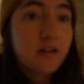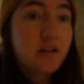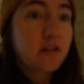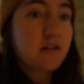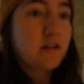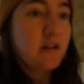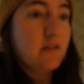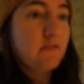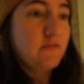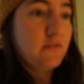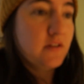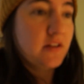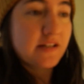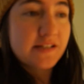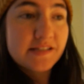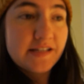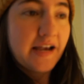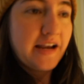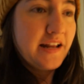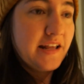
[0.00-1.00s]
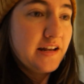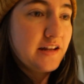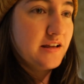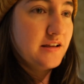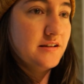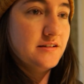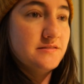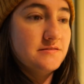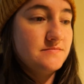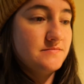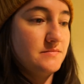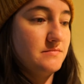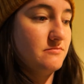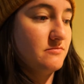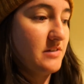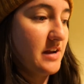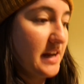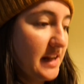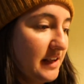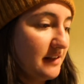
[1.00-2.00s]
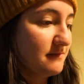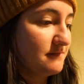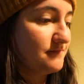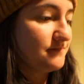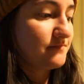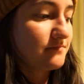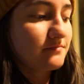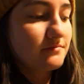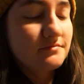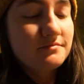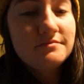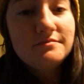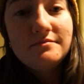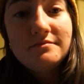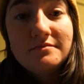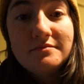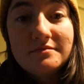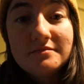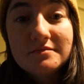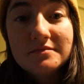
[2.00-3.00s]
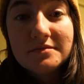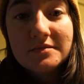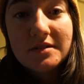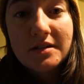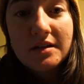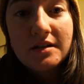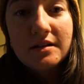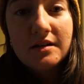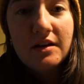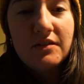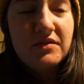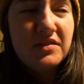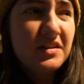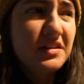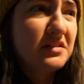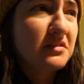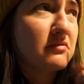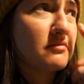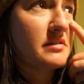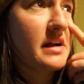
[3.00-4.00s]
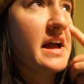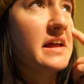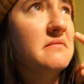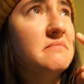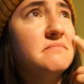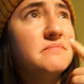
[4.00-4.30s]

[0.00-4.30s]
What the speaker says: I feel excited. I'm ready. I feel a little red.